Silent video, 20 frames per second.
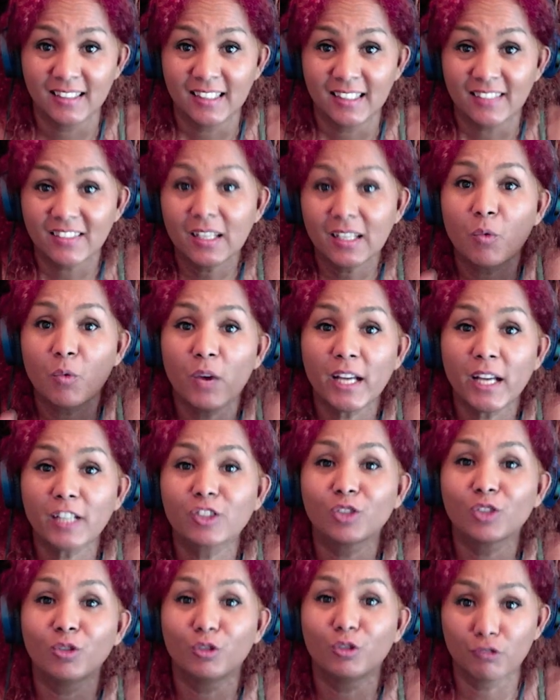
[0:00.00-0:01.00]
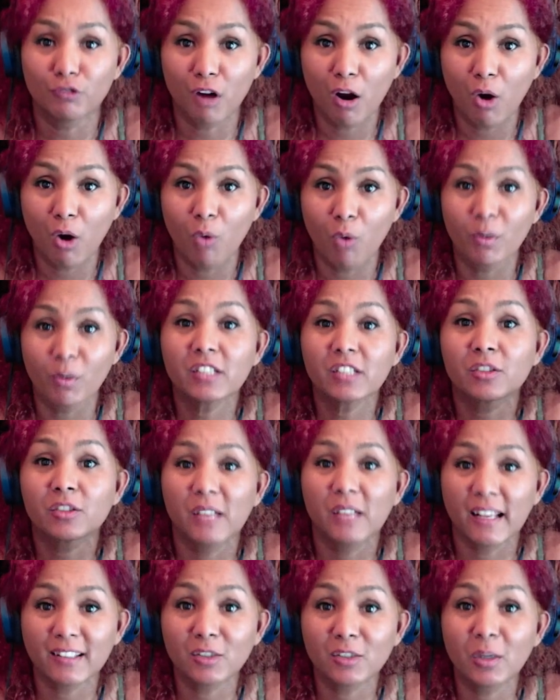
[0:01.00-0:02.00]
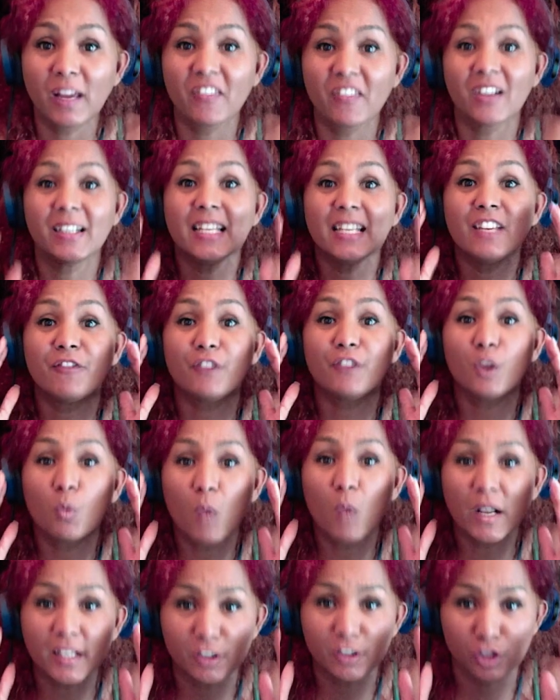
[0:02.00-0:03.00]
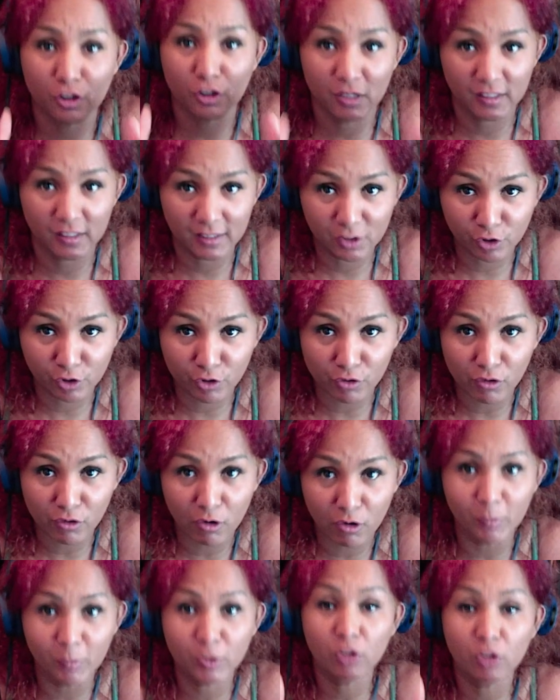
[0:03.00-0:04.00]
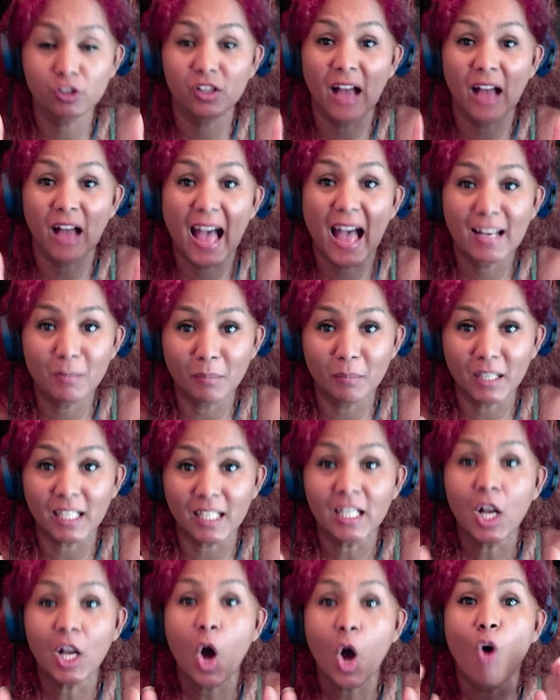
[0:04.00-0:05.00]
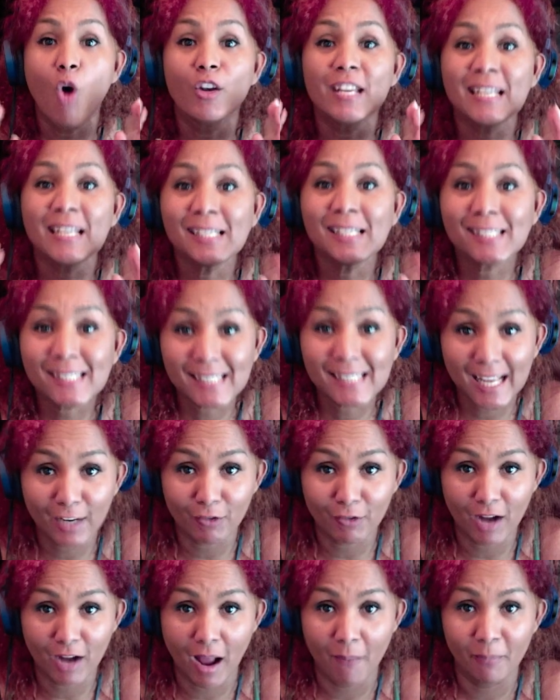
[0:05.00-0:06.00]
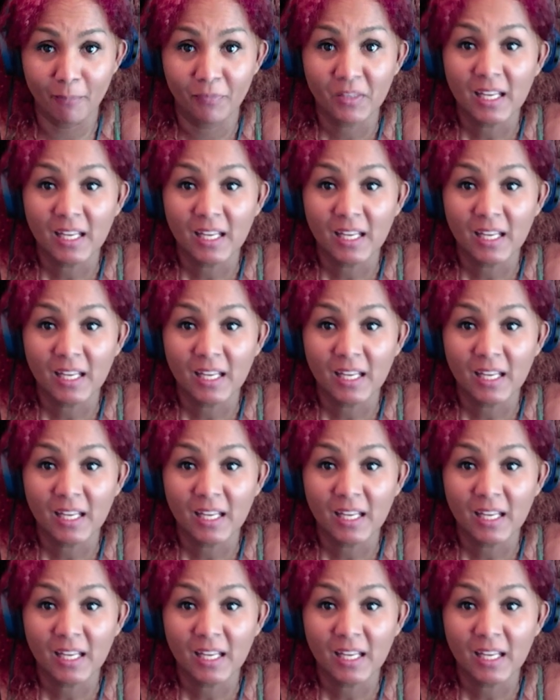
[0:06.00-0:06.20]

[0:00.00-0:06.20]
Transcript: The way to grow is to get together. If you want to join this group, just add me on Instagram.